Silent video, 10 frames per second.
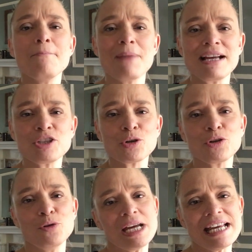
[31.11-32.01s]
make sure
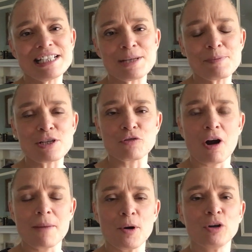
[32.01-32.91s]
you hit
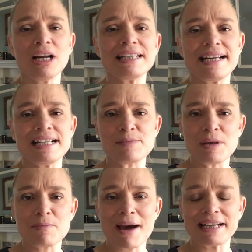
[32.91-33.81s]
subscribe on our
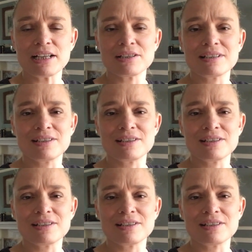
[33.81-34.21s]
Ladysmith Manor